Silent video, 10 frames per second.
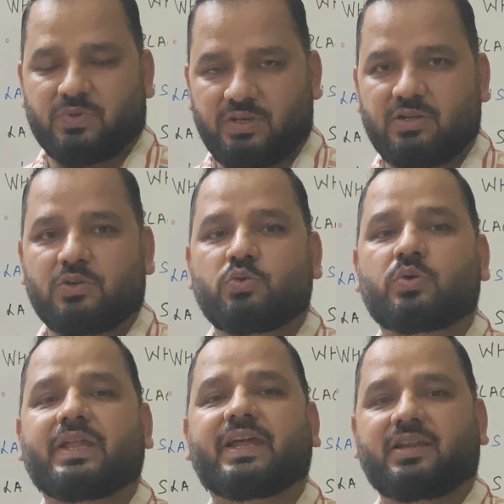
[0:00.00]
right?
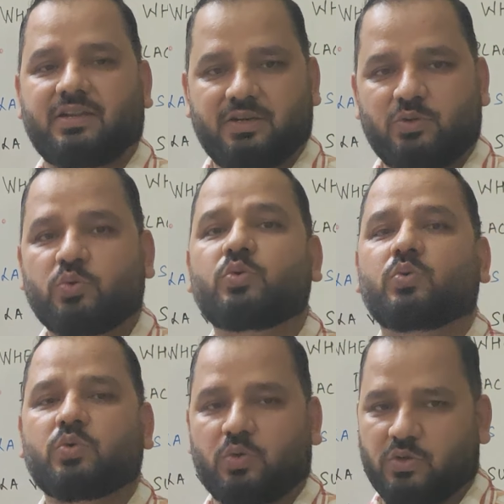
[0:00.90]
To connect
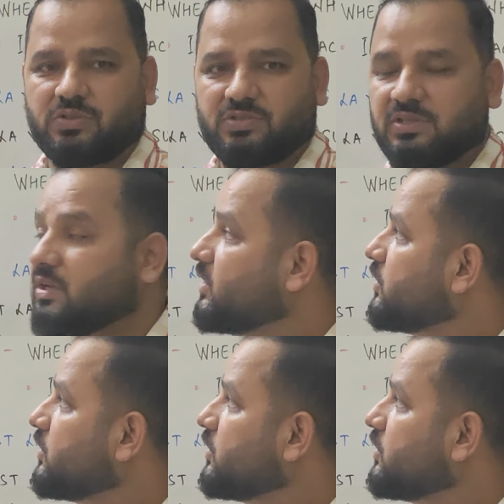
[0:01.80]
two clauses.